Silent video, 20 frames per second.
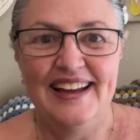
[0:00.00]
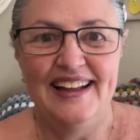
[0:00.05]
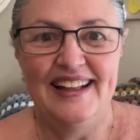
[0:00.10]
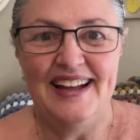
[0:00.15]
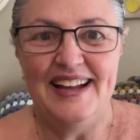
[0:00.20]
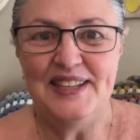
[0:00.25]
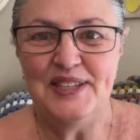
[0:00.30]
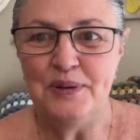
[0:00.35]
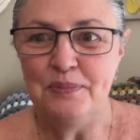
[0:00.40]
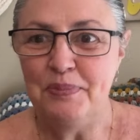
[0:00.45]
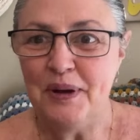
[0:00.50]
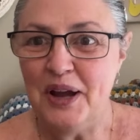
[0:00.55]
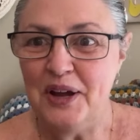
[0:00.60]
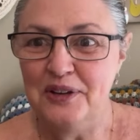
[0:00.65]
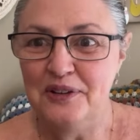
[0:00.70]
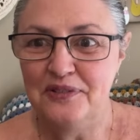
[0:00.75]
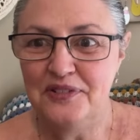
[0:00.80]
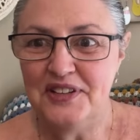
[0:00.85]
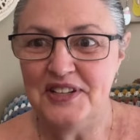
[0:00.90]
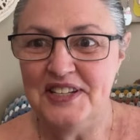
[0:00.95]
It's a bone
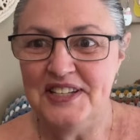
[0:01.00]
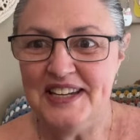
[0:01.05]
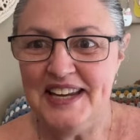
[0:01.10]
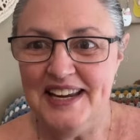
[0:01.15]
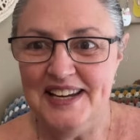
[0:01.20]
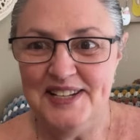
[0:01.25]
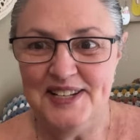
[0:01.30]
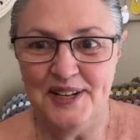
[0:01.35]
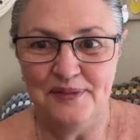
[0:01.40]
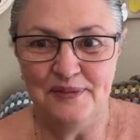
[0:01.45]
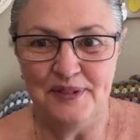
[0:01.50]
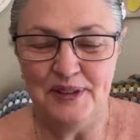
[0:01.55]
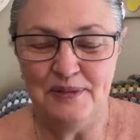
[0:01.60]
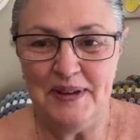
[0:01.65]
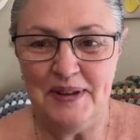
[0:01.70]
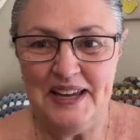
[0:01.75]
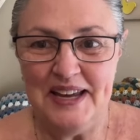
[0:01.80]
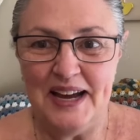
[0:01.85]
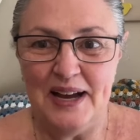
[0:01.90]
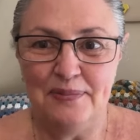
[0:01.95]
of contention with
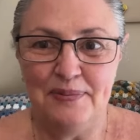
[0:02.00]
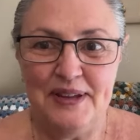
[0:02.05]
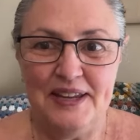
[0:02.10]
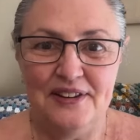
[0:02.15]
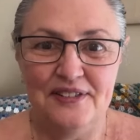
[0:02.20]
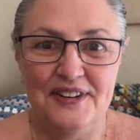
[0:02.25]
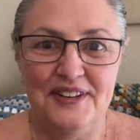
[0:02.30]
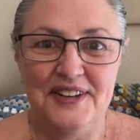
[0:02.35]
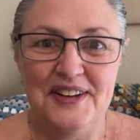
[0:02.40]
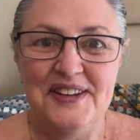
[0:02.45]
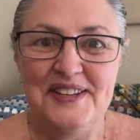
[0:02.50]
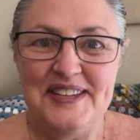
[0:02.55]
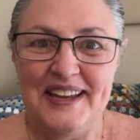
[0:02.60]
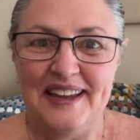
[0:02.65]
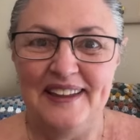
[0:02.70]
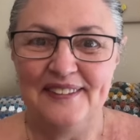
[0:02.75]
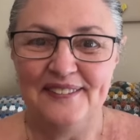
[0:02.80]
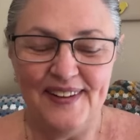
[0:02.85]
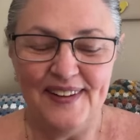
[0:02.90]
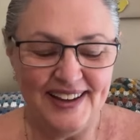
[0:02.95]
me up here in New
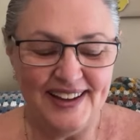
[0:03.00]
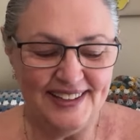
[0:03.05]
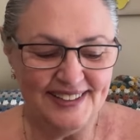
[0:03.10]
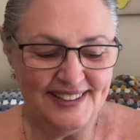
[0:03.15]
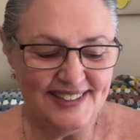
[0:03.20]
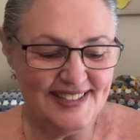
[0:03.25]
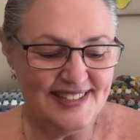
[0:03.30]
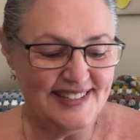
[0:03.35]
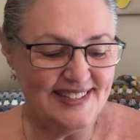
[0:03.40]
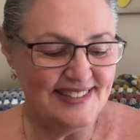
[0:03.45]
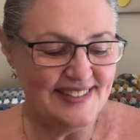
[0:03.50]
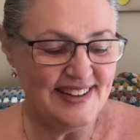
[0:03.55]
South Wales.